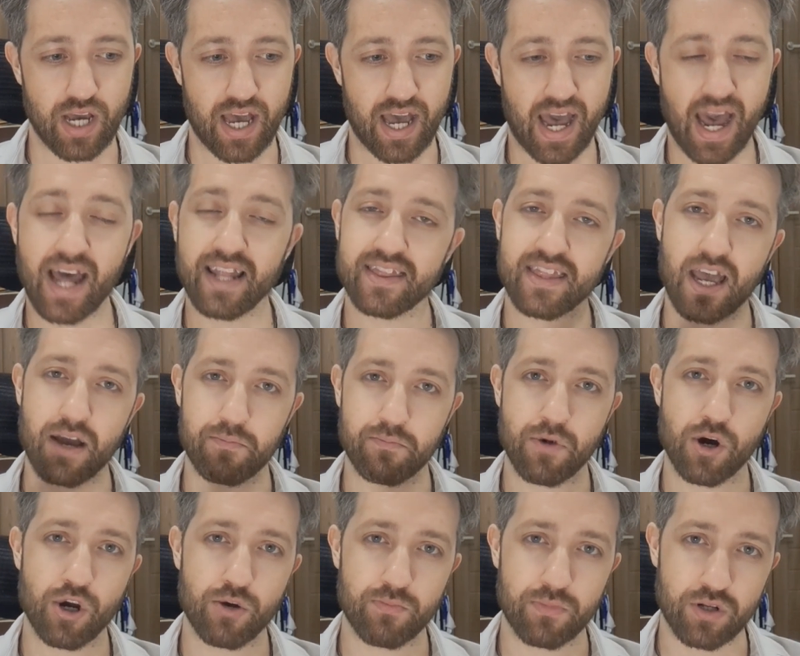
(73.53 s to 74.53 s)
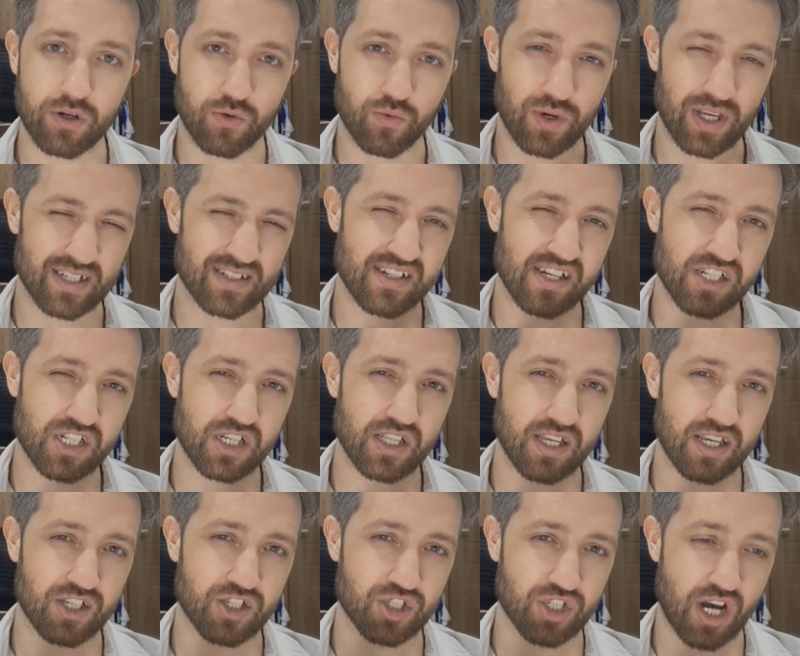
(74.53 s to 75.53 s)
at that moment, we
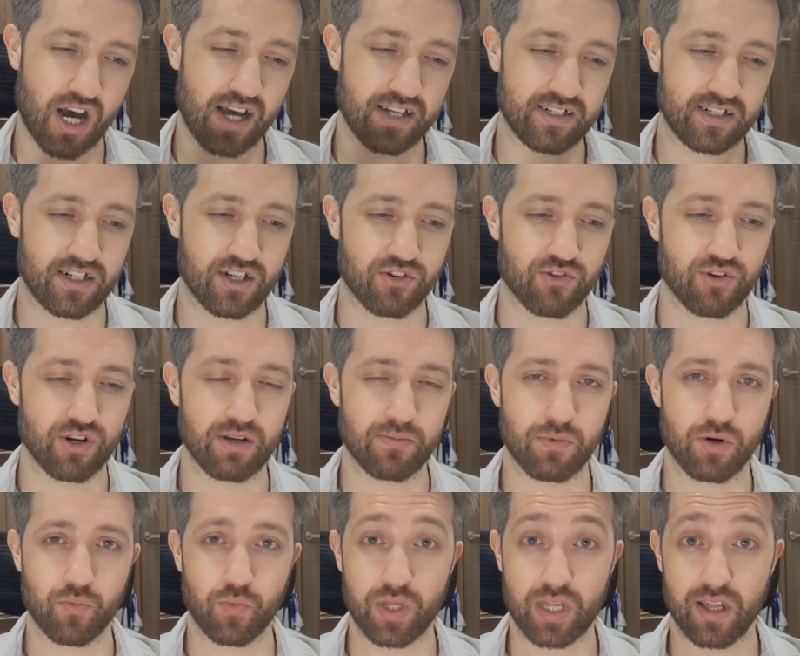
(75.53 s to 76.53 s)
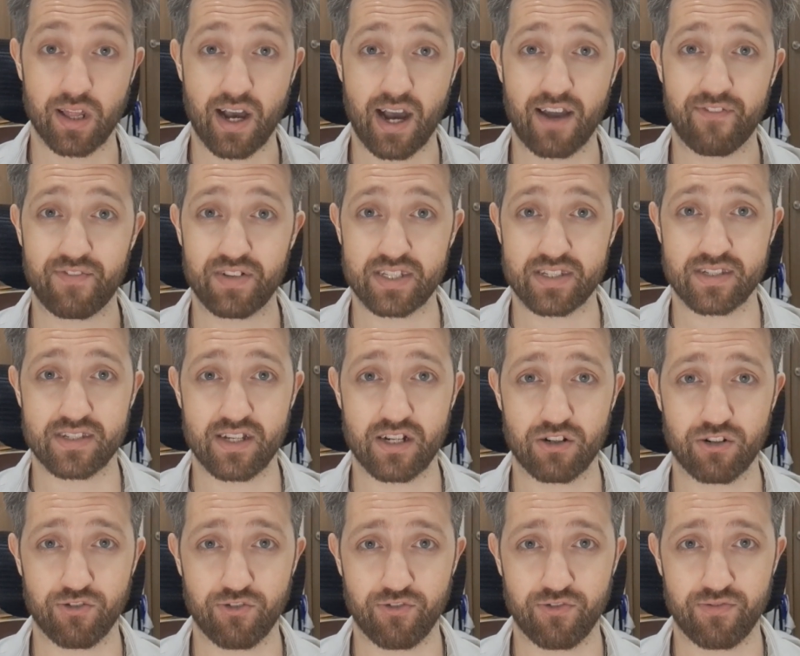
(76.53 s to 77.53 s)
essentially sign an agreement with life
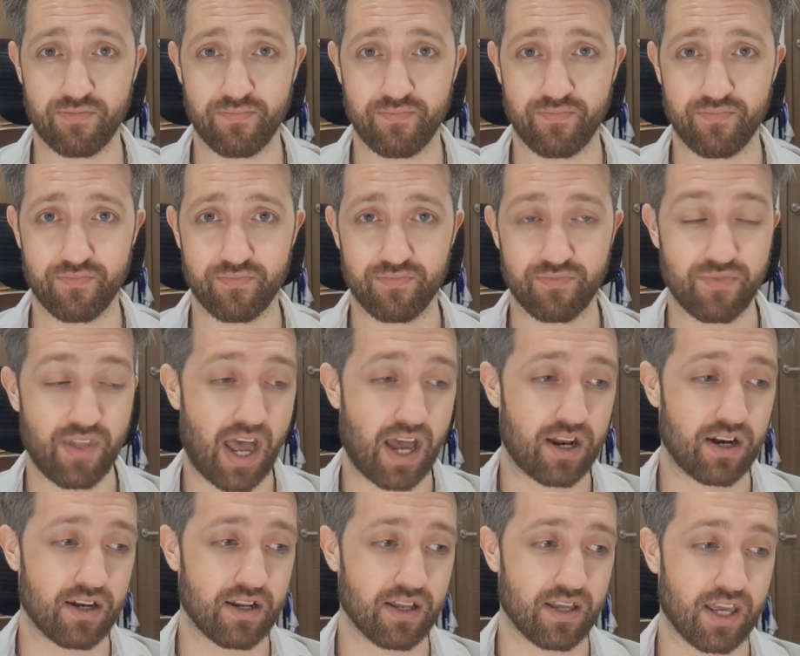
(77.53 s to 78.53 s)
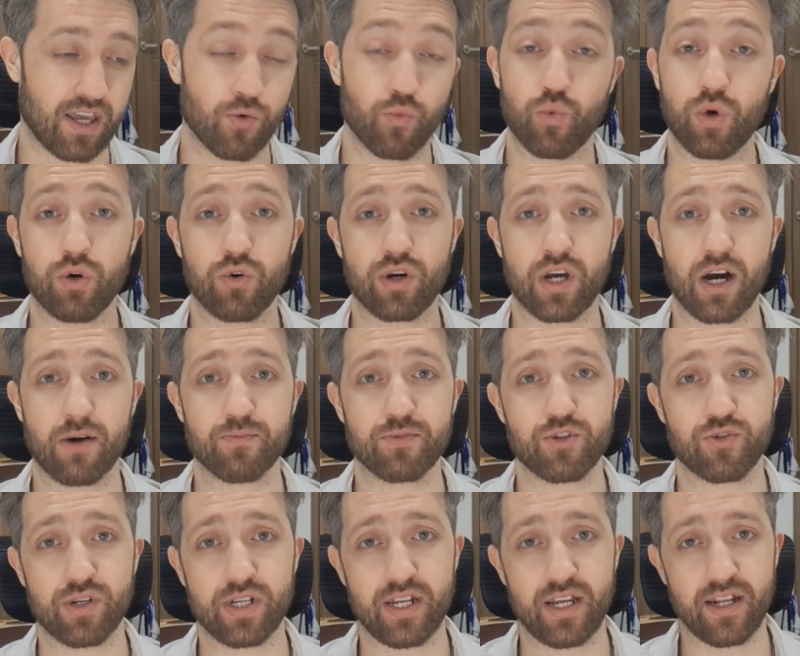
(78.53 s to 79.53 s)
itself that it will come
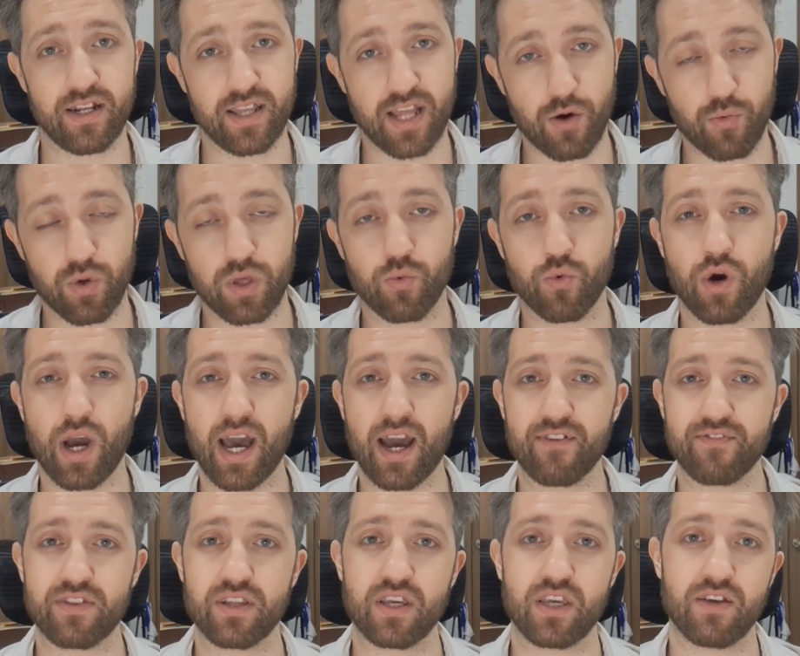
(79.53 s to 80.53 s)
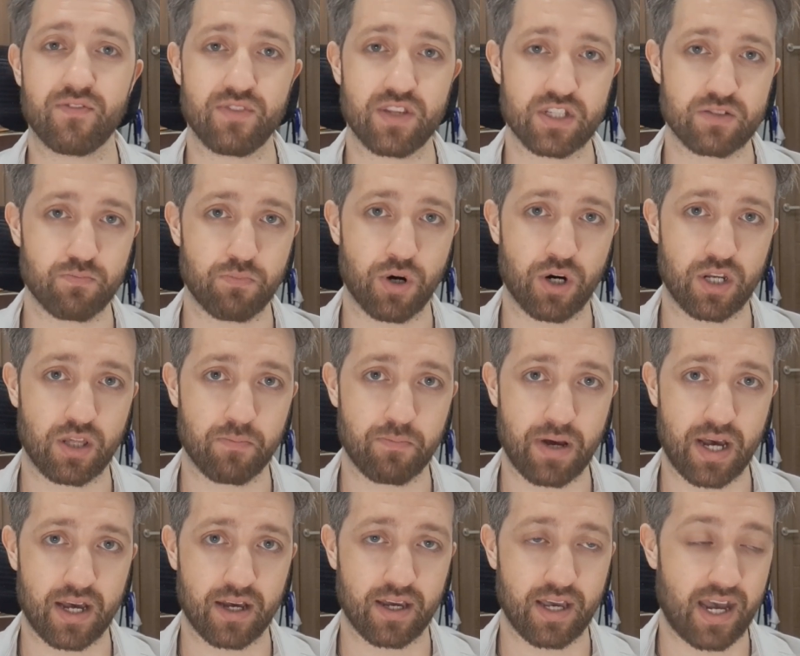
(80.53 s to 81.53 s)
to an end, that we will have to give this body
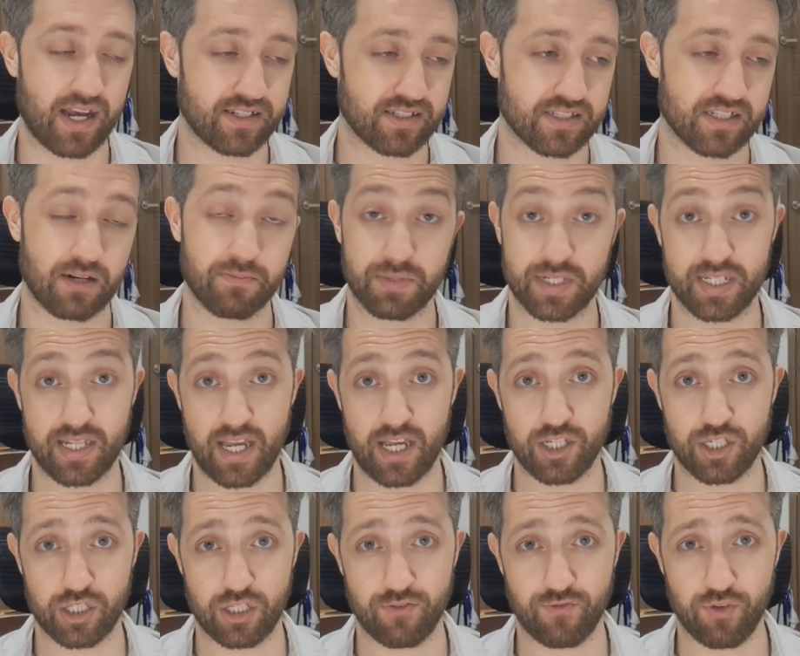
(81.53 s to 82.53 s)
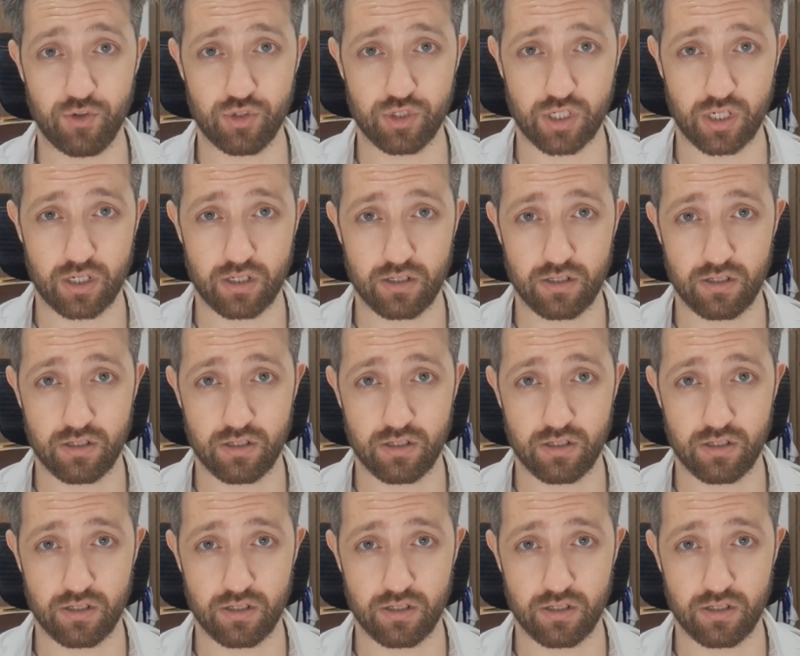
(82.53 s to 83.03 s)
back at some stage in the future.